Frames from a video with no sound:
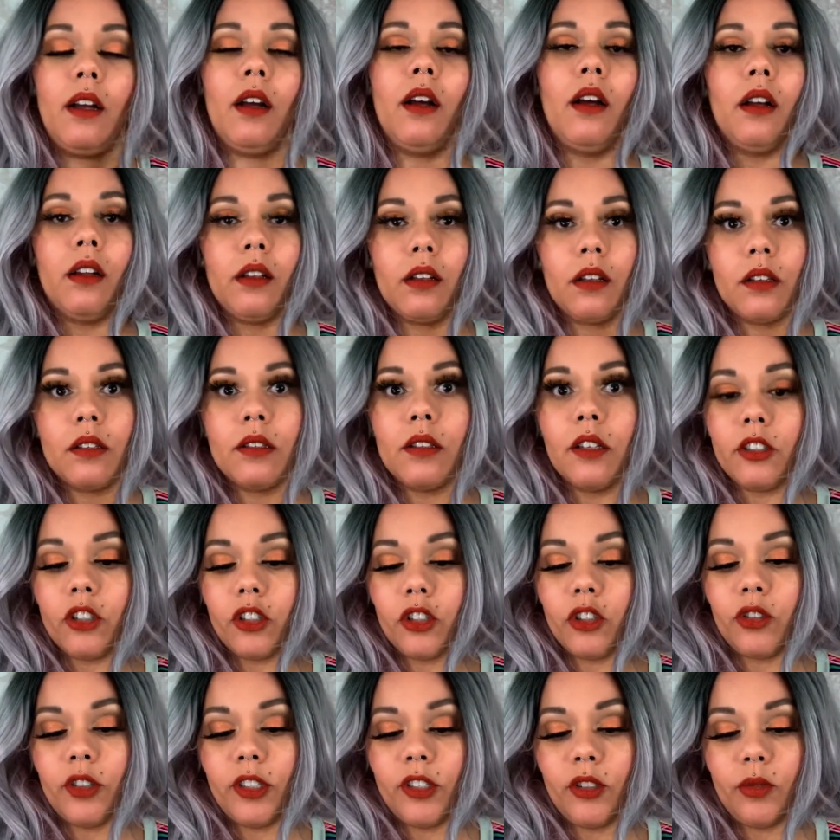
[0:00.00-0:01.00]
Oh, such
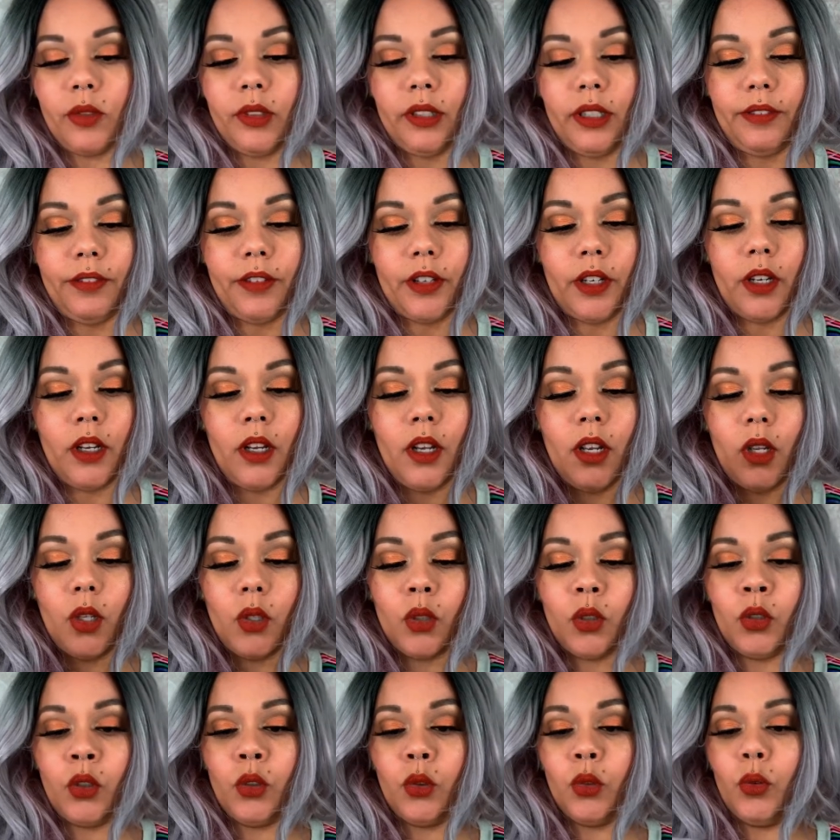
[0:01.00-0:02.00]
a stress reliever.
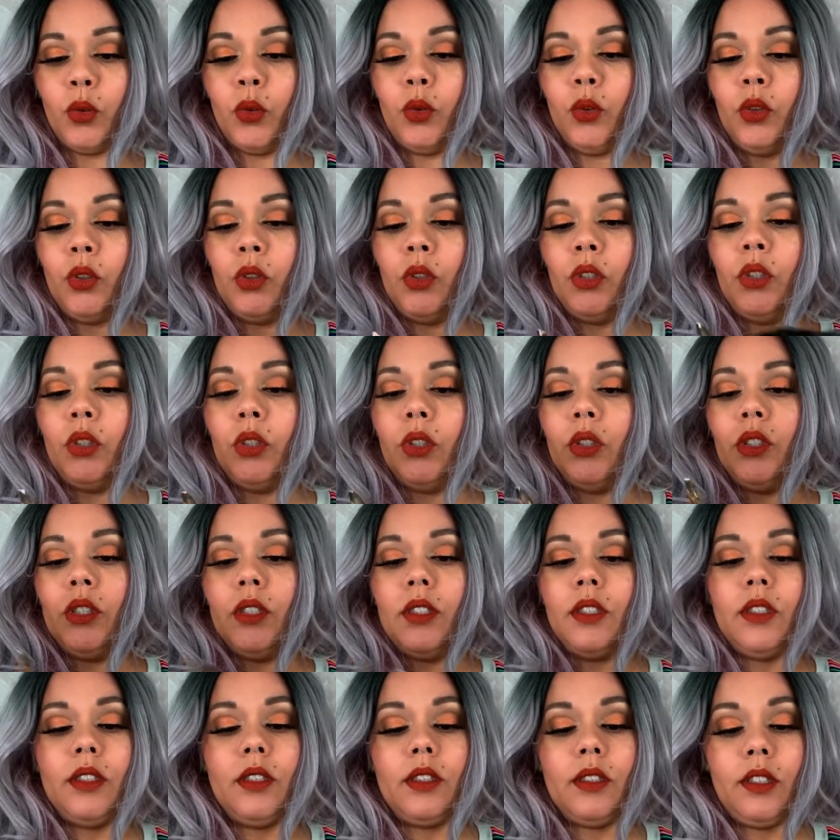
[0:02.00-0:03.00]
Oh,
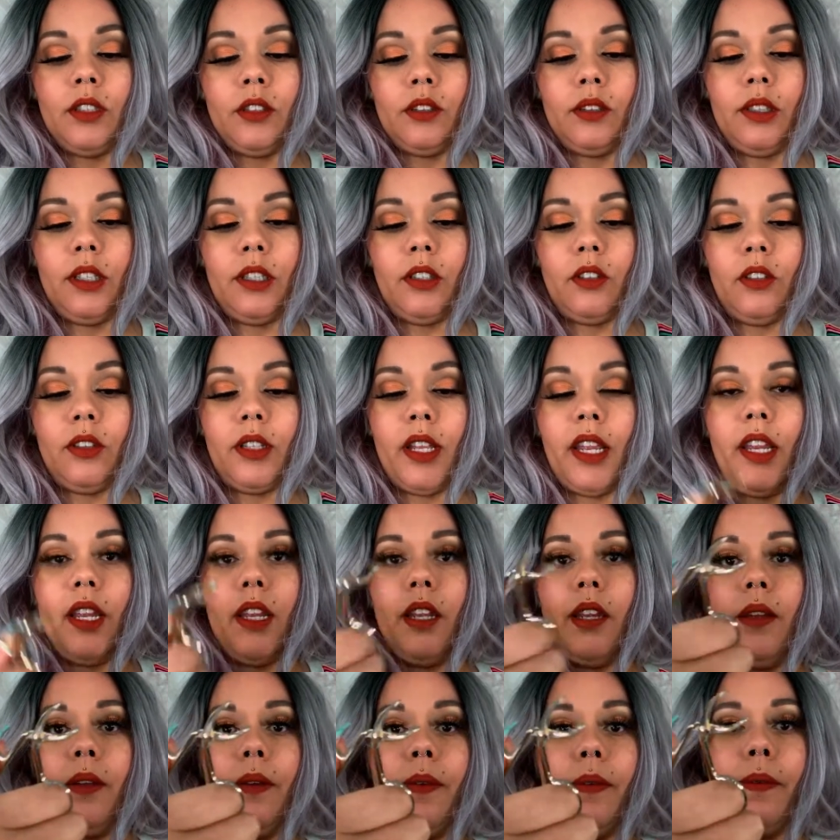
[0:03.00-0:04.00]
they're little like
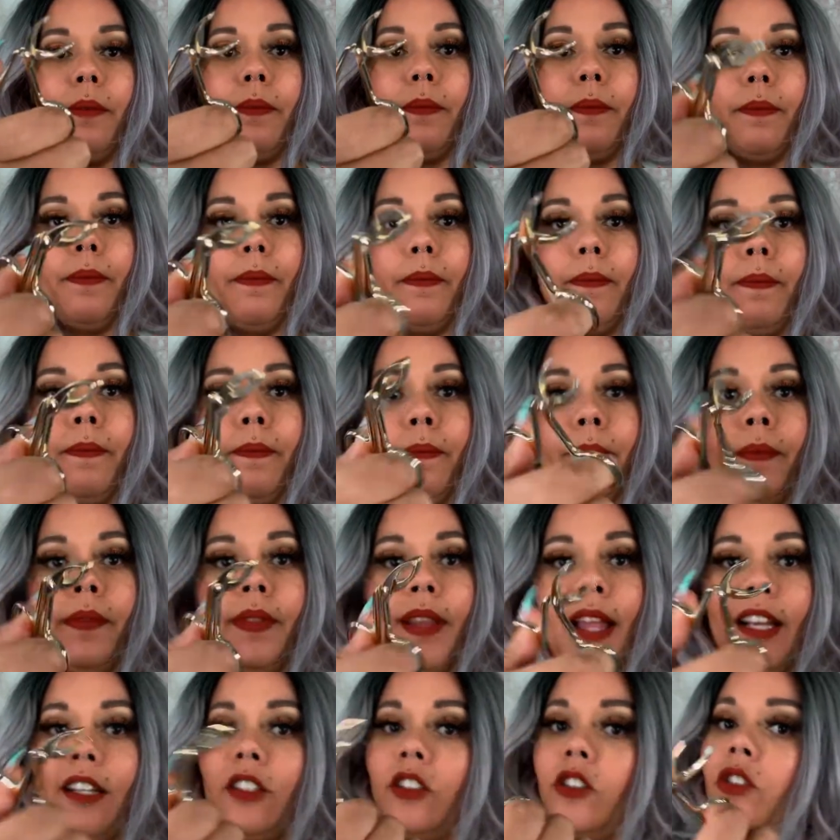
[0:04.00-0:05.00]

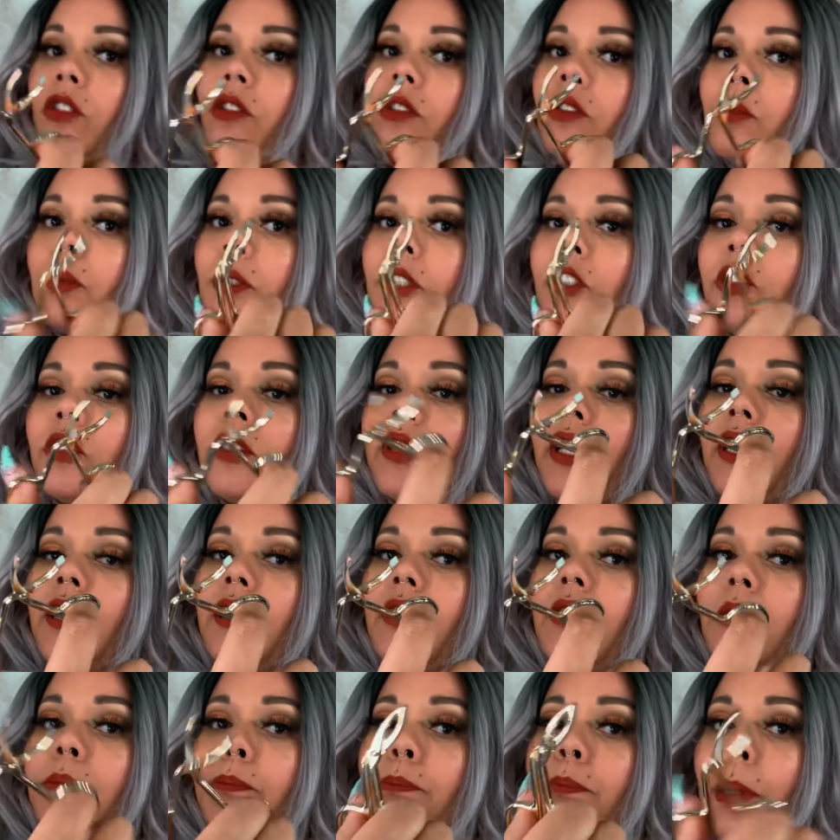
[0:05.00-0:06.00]
lash tweezer
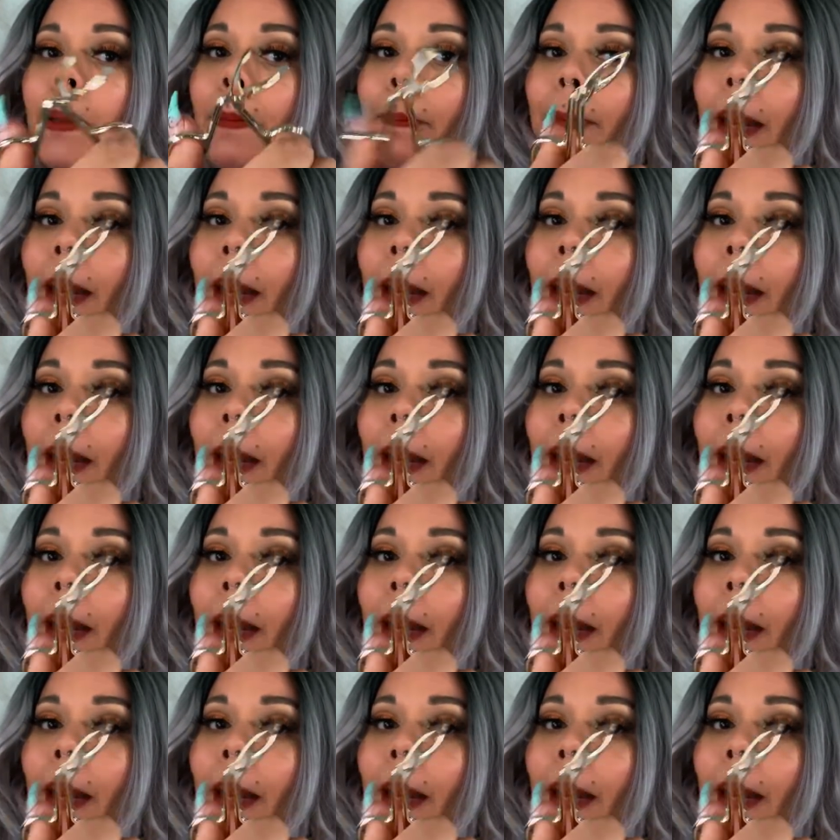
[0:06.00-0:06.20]
things.